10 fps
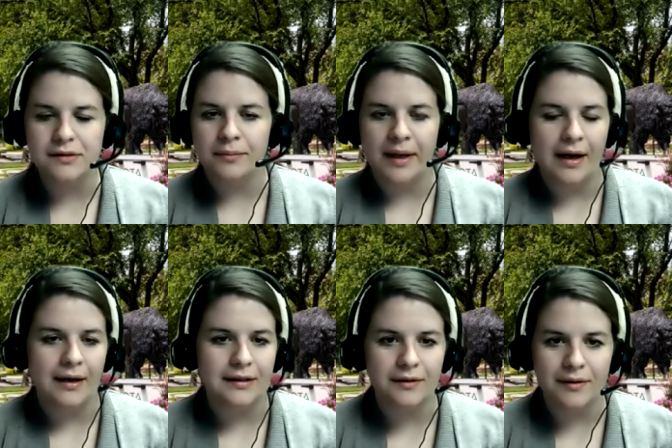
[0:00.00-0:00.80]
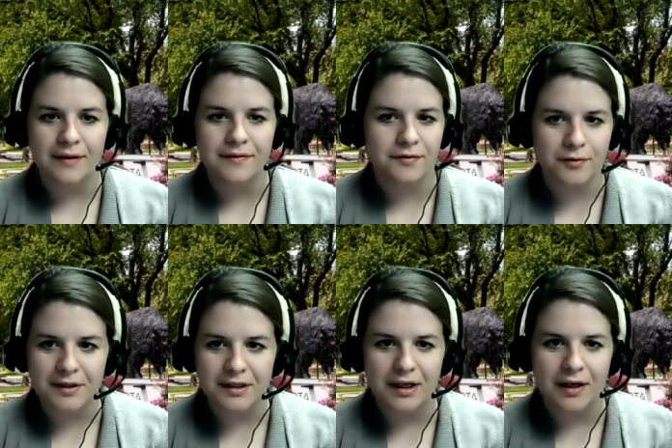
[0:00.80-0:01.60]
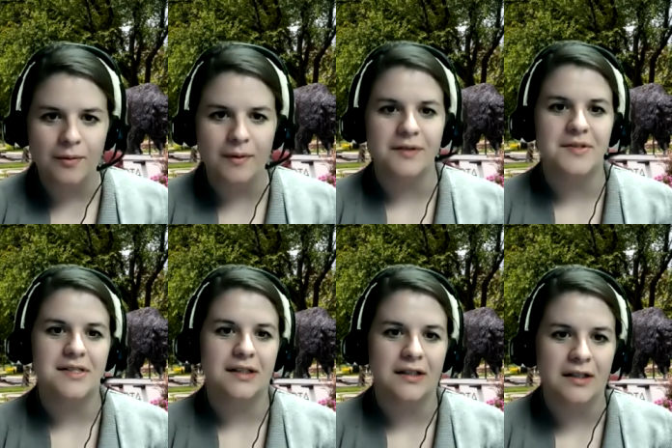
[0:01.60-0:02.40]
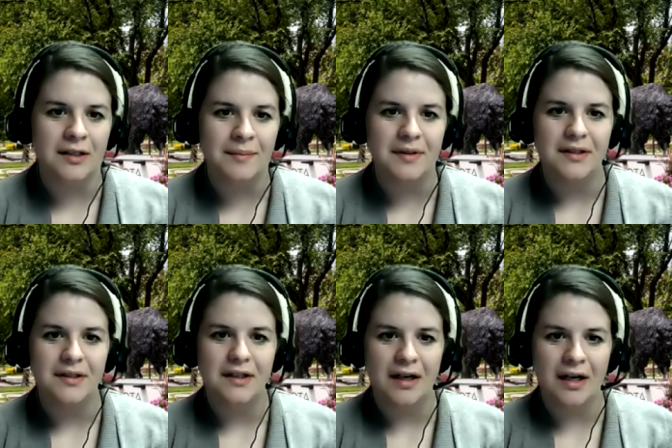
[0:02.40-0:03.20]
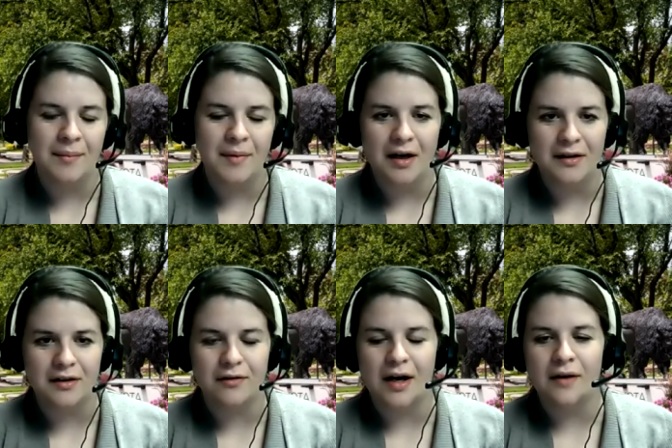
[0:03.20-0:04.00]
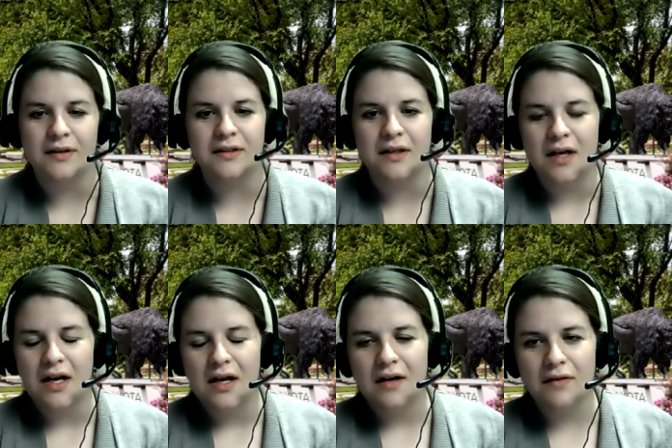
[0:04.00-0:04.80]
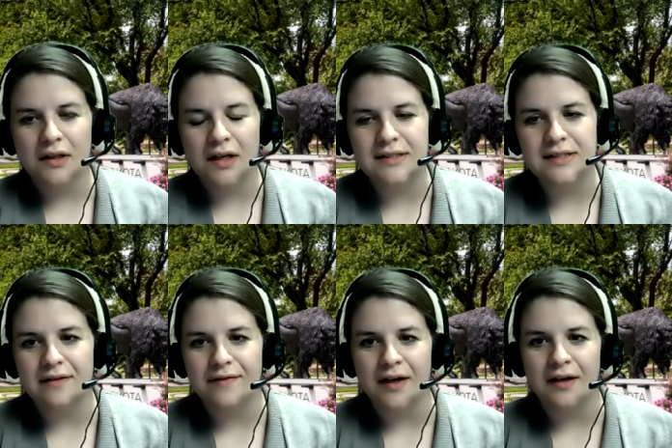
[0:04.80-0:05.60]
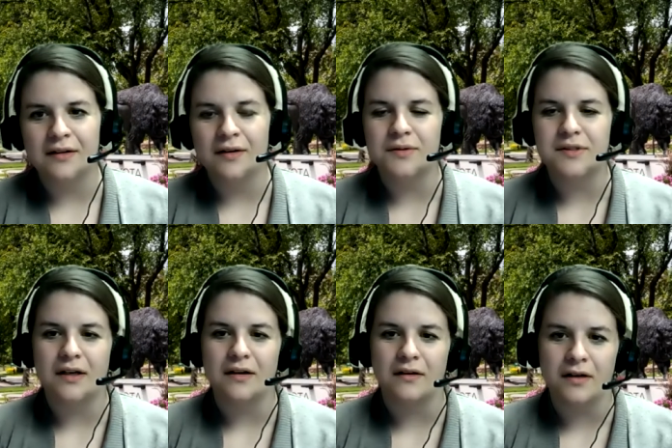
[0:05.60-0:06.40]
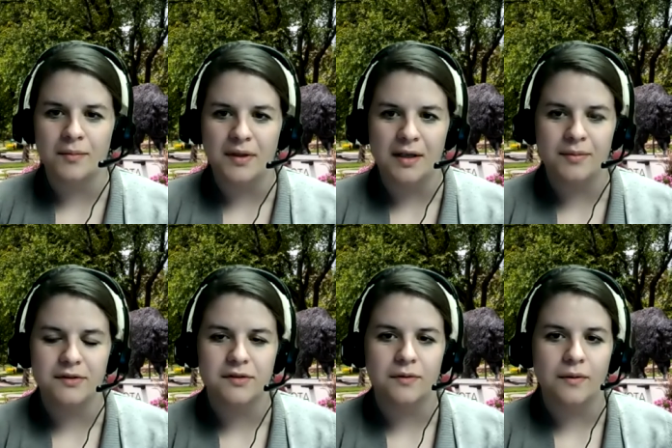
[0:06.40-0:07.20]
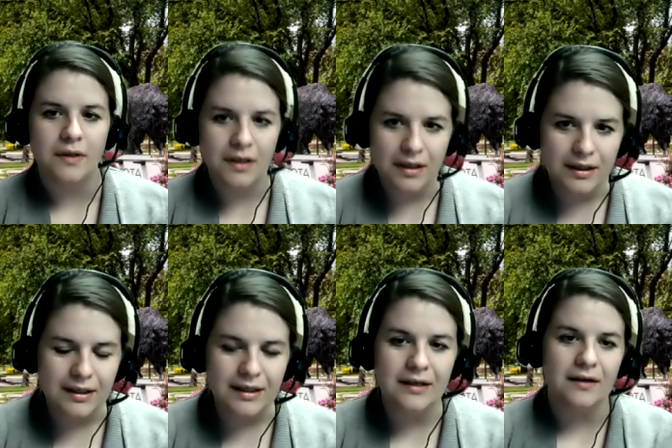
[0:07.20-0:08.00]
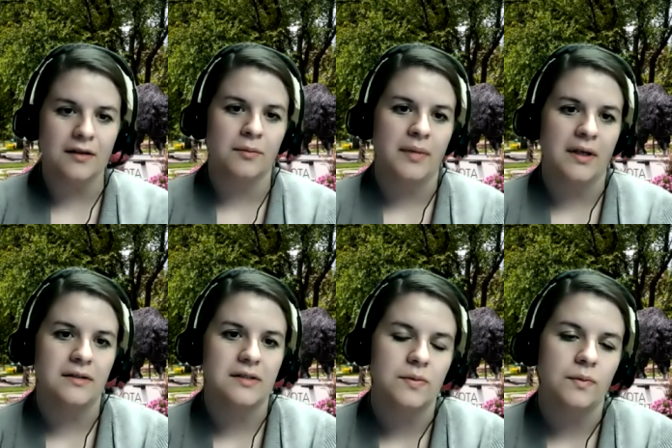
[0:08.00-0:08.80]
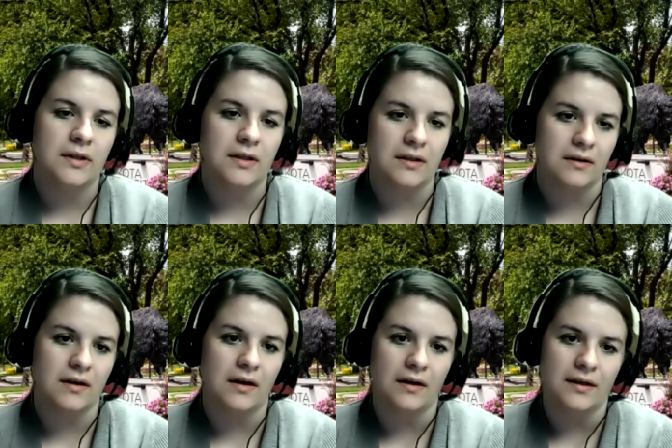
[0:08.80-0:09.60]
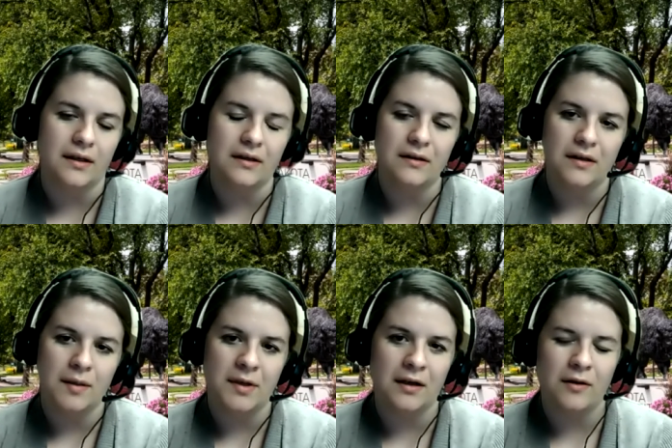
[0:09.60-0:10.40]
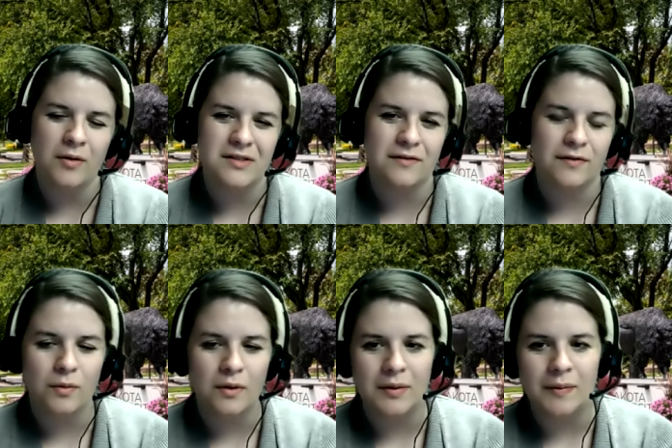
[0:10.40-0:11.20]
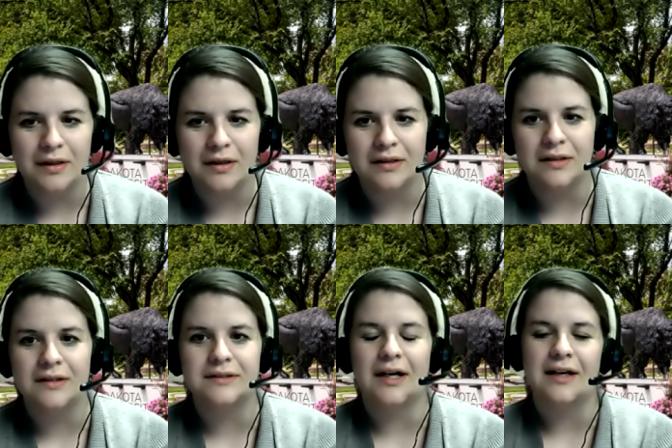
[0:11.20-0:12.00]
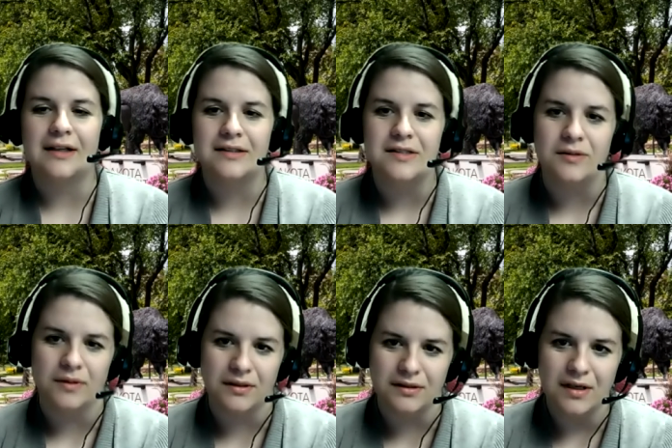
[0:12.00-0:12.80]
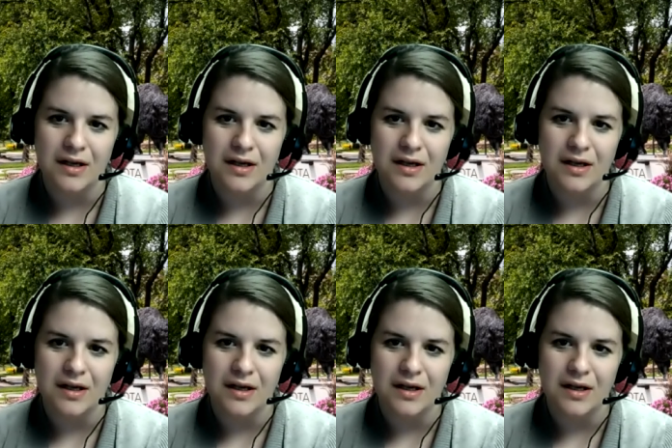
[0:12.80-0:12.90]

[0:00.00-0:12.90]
are bad you don't have to freak out when you see them um, on the ground and and really identifying those that are going to be able to eat other bugs within your garden. I mean, of course, if you're working with an adult audience, you can